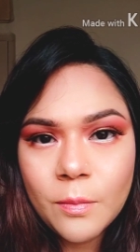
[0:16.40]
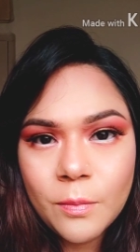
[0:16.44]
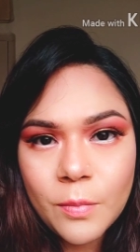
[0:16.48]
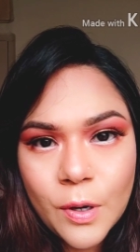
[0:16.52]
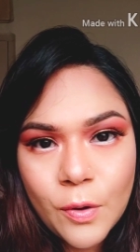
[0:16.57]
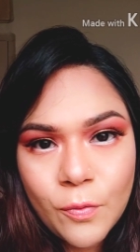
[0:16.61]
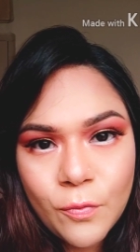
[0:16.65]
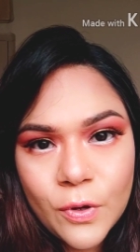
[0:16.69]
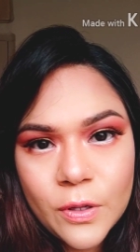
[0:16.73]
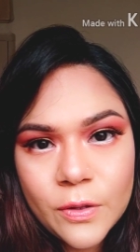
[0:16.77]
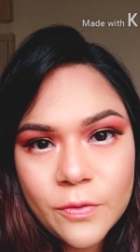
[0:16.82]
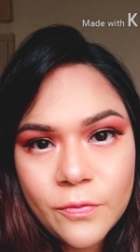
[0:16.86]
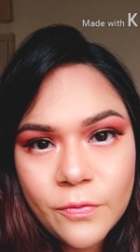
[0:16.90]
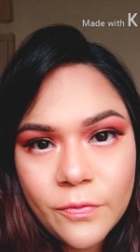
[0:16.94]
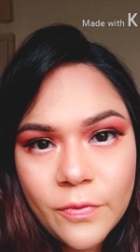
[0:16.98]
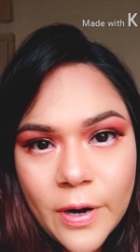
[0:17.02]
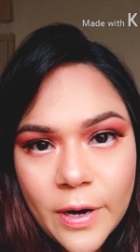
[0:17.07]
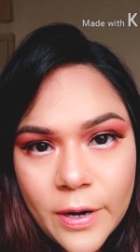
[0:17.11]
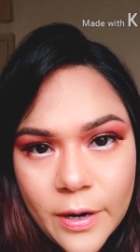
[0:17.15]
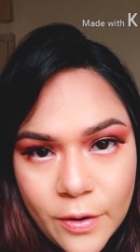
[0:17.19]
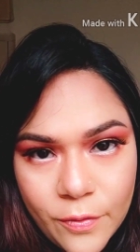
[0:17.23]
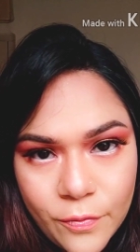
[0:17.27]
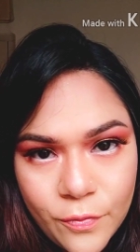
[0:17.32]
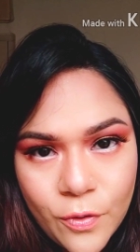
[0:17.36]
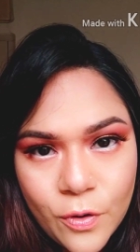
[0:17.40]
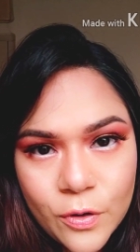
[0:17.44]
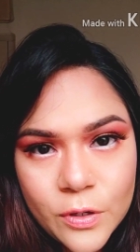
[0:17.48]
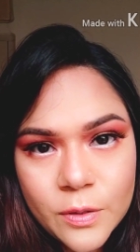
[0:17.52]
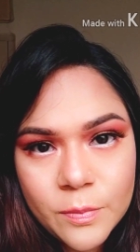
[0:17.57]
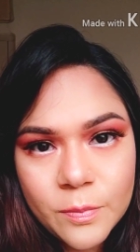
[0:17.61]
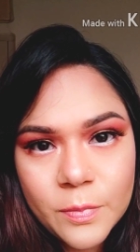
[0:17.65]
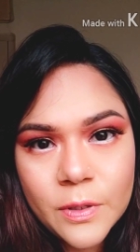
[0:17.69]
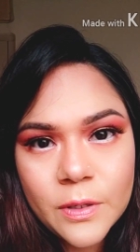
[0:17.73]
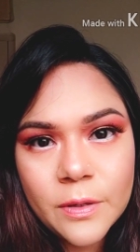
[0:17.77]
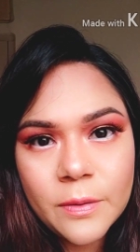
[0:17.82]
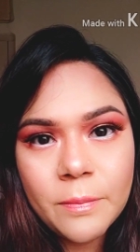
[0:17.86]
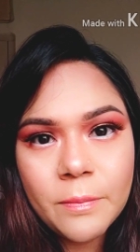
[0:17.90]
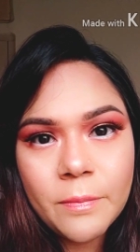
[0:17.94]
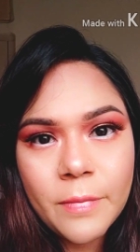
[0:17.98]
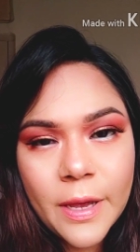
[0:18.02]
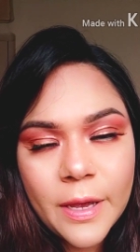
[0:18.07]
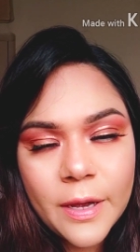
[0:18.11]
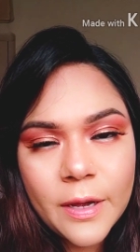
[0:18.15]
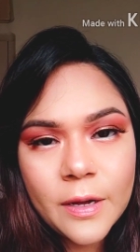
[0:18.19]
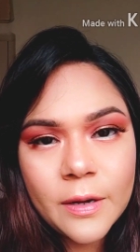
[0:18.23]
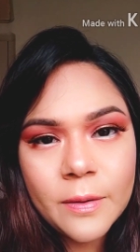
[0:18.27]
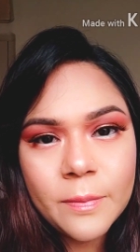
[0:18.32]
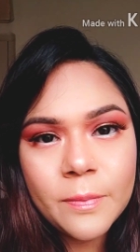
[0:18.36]
but with very affordable
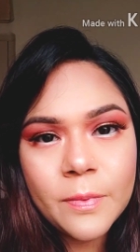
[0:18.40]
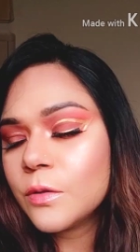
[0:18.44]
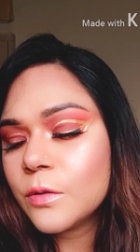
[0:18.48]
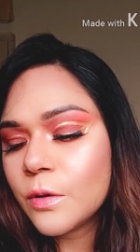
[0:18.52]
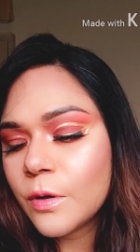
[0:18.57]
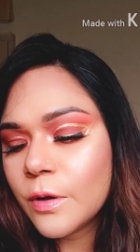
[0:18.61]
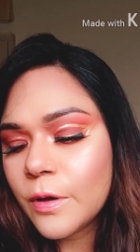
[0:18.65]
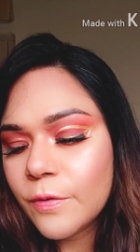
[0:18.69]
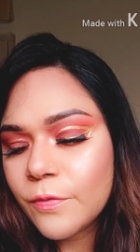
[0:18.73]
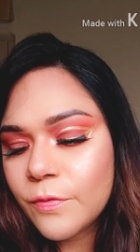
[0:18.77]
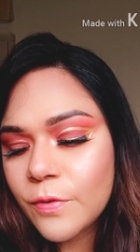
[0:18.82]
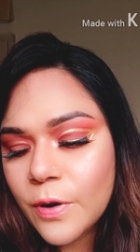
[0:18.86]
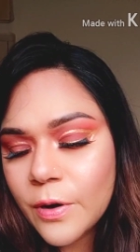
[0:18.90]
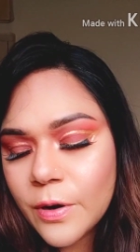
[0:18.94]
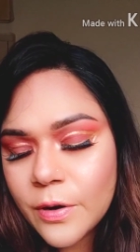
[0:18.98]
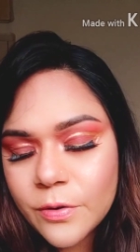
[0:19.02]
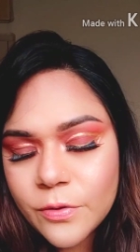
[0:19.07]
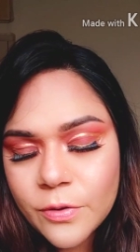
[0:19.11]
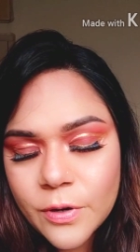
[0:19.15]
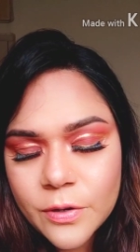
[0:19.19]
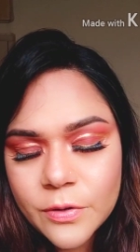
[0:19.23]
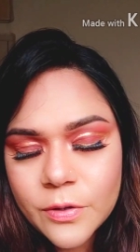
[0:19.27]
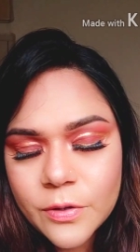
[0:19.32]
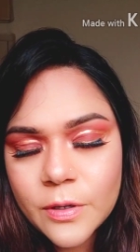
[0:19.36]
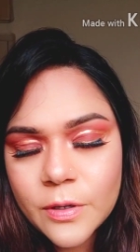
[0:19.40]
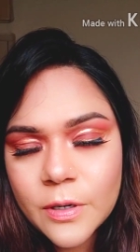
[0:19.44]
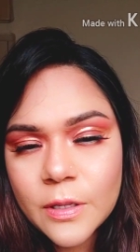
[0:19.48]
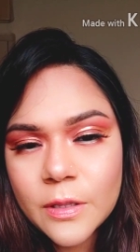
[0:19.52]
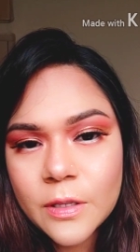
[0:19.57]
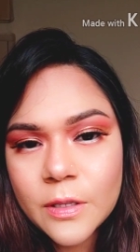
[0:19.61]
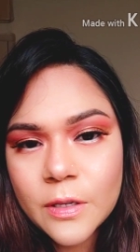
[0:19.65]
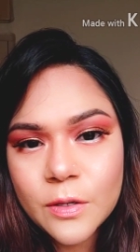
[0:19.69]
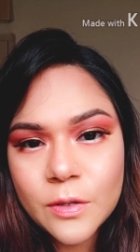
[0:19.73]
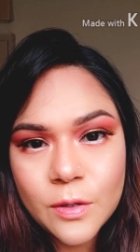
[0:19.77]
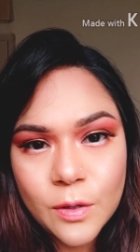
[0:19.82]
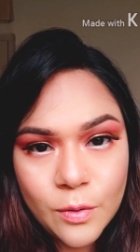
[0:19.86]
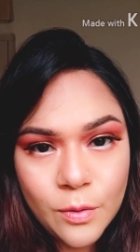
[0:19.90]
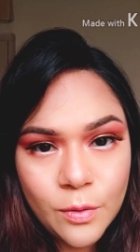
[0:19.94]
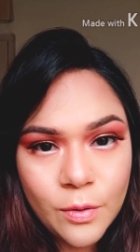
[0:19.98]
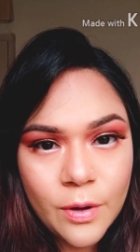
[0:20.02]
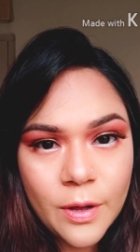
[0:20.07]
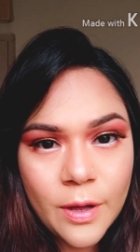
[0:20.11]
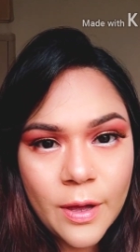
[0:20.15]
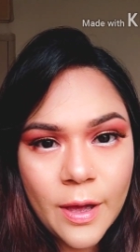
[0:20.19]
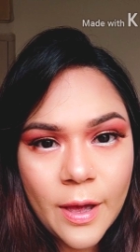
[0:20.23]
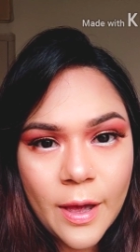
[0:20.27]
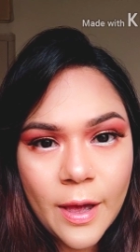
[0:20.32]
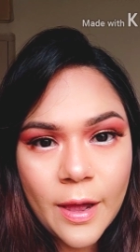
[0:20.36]
makeup. So if you're interested in this
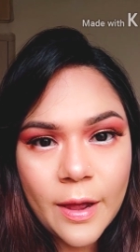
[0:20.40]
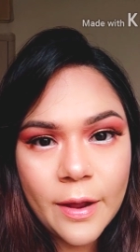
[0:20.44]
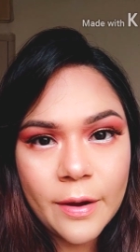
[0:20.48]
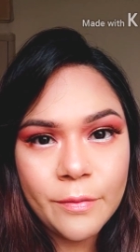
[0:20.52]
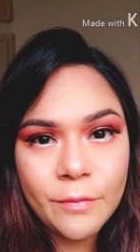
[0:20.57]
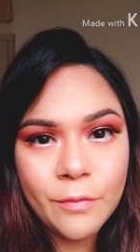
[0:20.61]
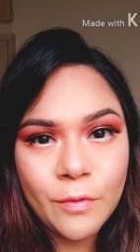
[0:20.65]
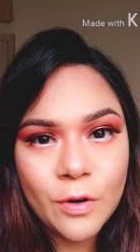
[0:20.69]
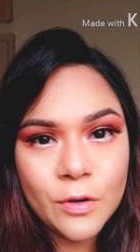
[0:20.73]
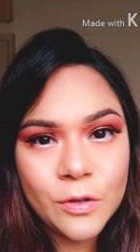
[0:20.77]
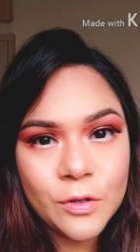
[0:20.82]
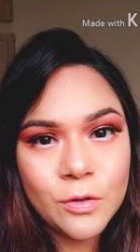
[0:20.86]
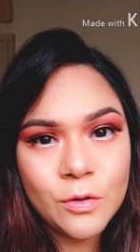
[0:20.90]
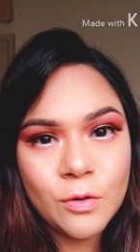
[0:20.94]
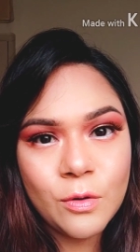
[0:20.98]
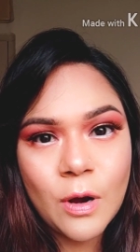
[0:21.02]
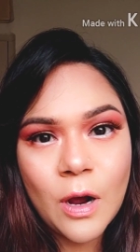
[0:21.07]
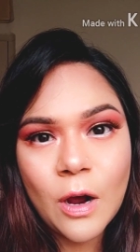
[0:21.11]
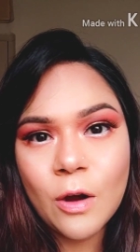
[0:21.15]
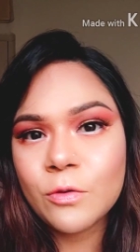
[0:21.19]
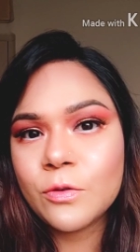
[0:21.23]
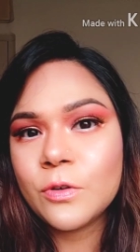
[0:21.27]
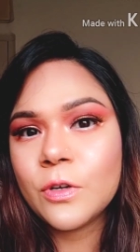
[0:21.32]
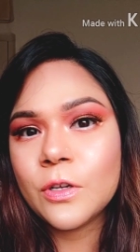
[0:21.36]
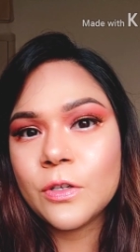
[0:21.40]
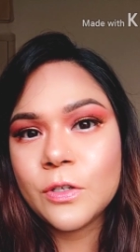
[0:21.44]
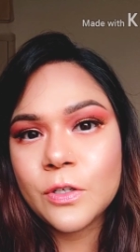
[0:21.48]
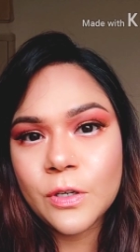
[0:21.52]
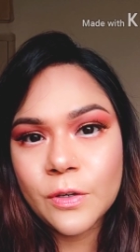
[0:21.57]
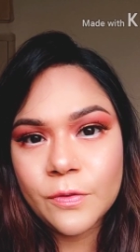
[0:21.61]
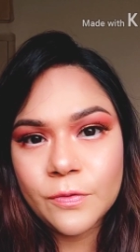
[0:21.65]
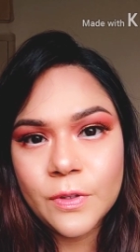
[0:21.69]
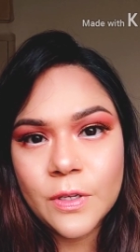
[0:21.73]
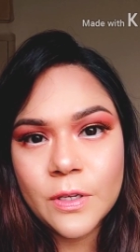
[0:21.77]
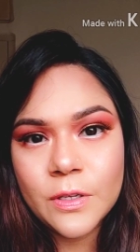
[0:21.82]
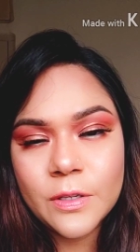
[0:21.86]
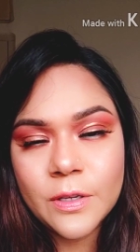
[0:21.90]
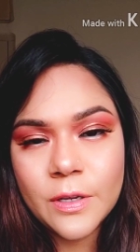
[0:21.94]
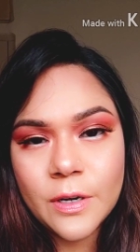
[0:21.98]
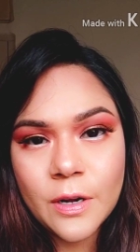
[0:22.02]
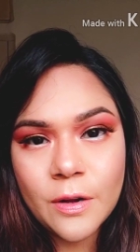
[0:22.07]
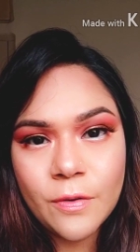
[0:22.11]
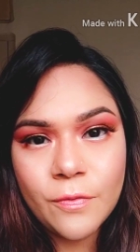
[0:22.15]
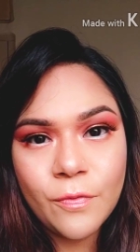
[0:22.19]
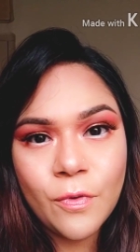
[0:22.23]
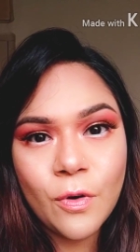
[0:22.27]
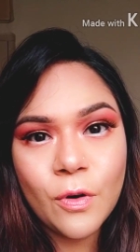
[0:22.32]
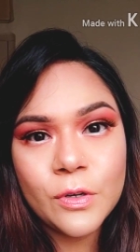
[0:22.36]
look and want to know how to achieve this in
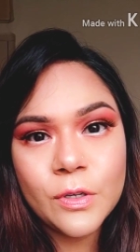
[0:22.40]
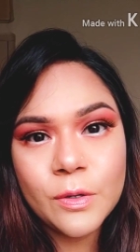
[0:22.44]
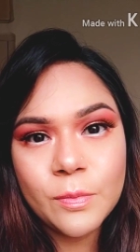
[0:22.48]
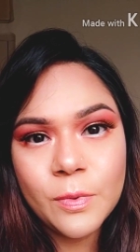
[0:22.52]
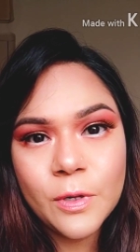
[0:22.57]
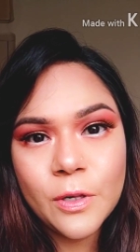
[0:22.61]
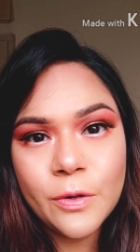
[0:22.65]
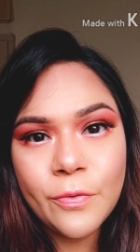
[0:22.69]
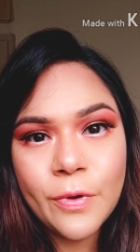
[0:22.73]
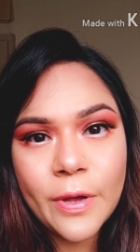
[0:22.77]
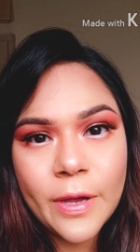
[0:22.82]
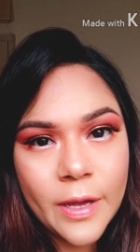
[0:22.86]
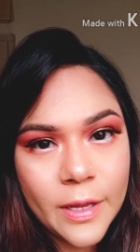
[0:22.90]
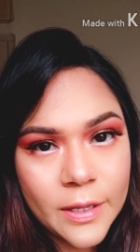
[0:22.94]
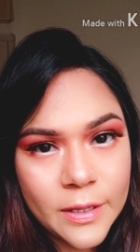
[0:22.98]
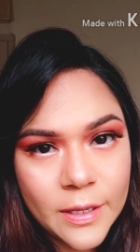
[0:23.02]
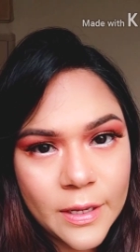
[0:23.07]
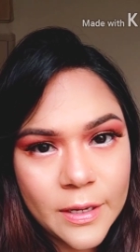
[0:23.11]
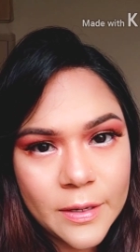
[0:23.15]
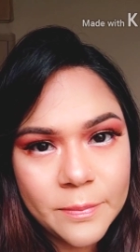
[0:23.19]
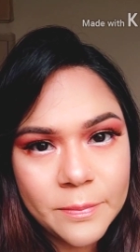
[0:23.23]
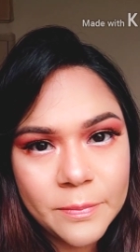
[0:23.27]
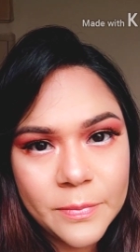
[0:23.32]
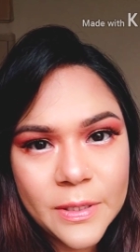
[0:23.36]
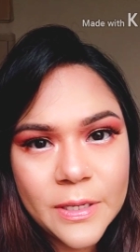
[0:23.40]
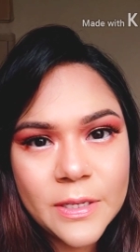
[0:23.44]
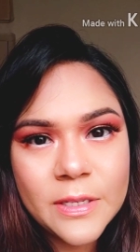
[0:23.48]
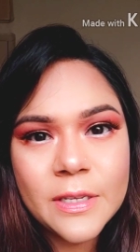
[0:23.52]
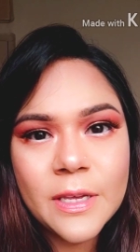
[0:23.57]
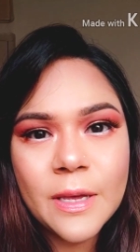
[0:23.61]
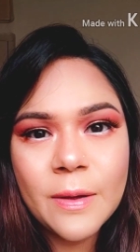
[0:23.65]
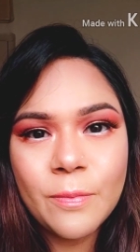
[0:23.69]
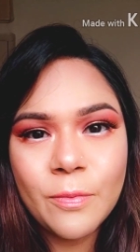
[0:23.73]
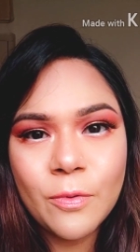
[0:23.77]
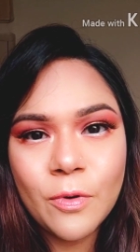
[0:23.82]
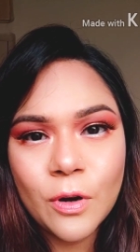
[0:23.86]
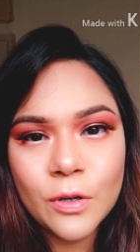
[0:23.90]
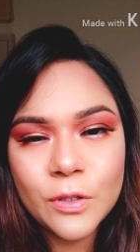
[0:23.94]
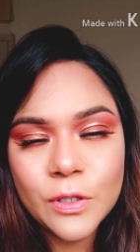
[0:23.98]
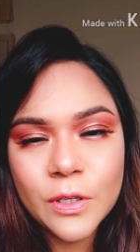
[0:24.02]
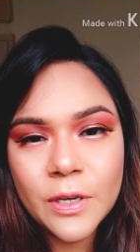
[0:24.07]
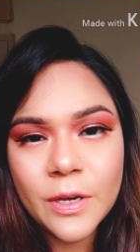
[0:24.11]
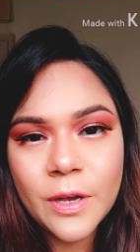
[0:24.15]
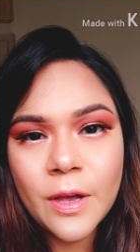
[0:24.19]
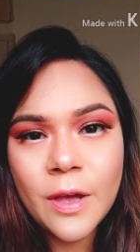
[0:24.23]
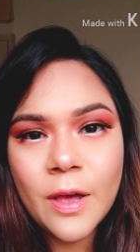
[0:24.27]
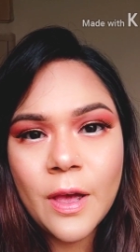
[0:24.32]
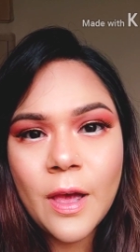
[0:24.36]
an affordable way, then please keep
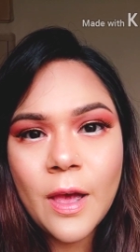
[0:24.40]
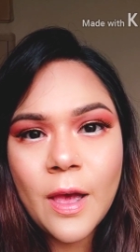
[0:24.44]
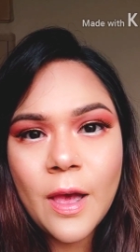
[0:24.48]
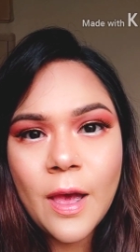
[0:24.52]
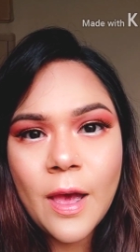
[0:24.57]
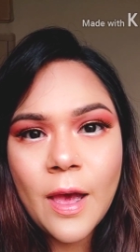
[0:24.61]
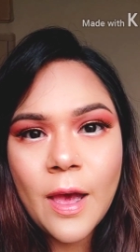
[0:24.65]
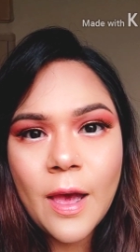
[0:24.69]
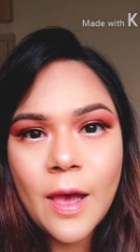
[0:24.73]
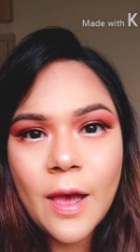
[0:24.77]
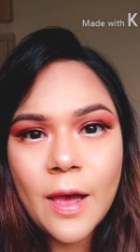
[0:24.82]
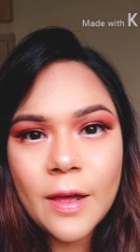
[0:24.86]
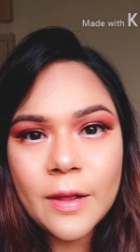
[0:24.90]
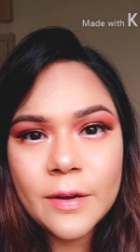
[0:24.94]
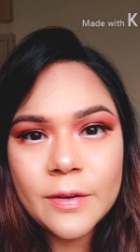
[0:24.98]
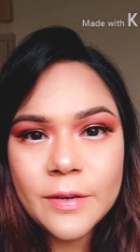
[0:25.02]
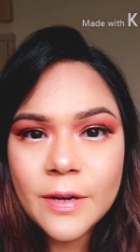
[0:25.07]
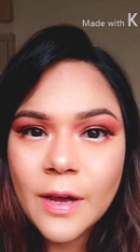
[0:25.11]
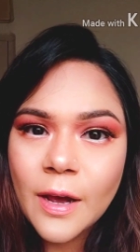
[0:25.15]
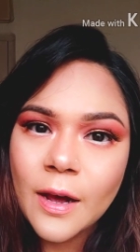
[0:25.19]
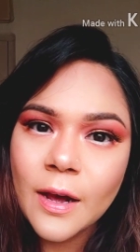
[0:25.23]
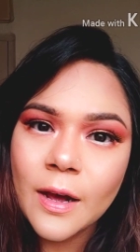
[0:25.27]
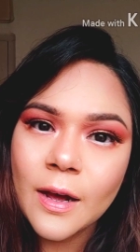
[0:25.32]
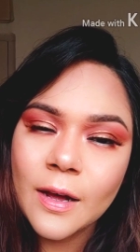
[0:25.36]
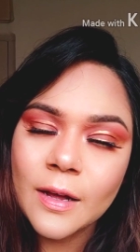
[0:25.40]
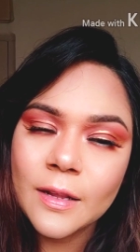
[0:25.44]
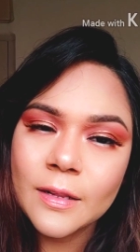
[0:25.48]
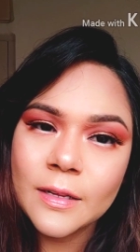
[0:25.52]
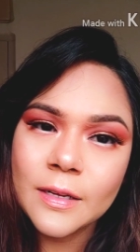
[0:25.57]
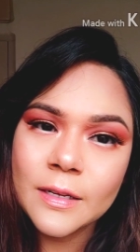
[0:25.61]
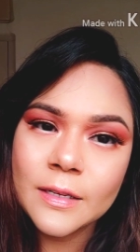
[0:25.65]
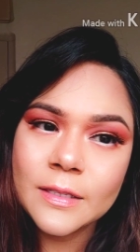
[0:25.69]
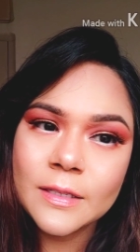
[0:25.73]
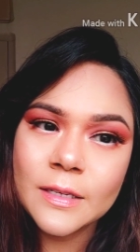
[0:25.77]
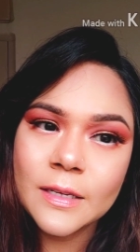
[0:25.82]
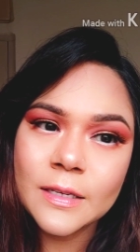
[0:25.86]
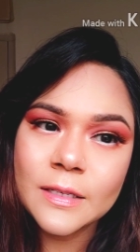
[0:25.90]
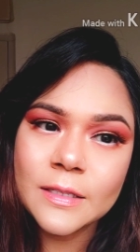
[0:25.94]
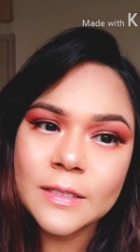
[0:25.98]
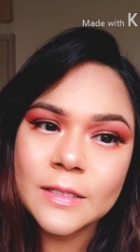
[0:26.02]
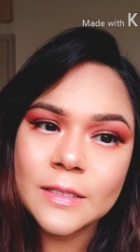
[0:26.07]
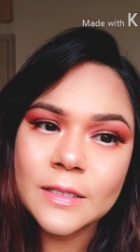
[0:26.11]
watching. And yeah, let's get